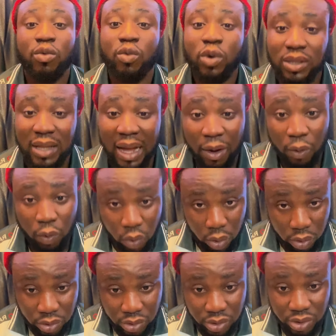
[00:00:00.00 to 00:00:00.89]
What I
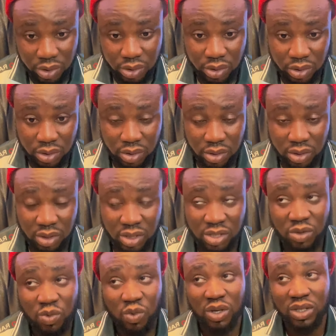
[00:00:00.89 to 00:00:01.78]
want,
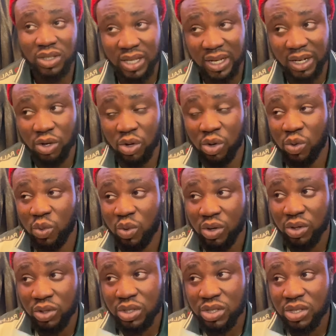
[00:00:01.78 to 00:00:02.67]
is it wanted or
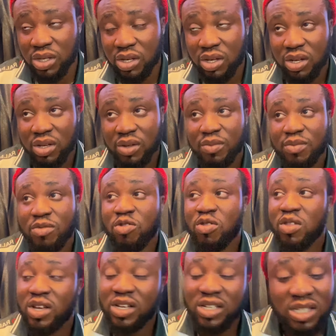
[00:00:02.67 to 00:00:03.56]
want?
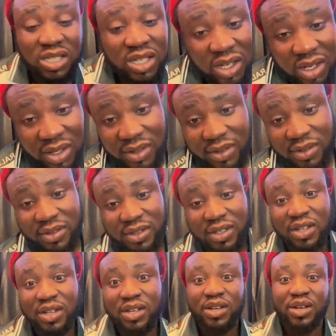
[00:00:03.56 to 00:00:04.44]
See,
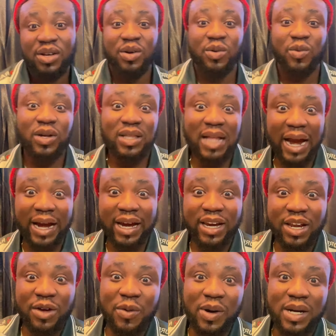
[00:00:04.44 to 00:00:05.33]
what I
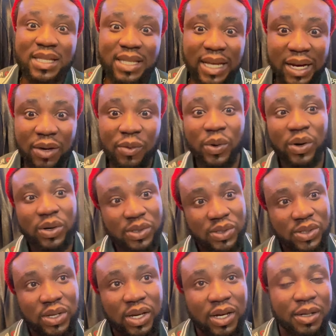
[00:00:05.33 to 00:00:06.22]
really wanted
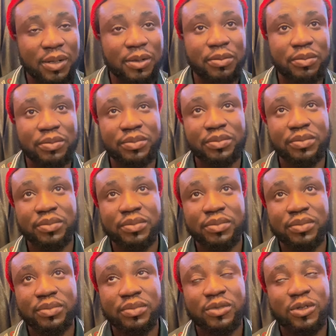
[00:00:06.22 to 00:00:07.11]
was, I
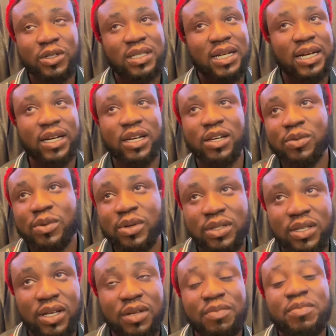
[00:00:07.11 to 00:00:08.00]

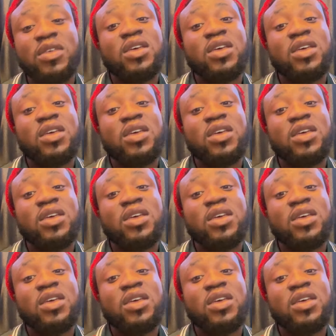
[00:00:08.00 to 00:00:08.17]
wanted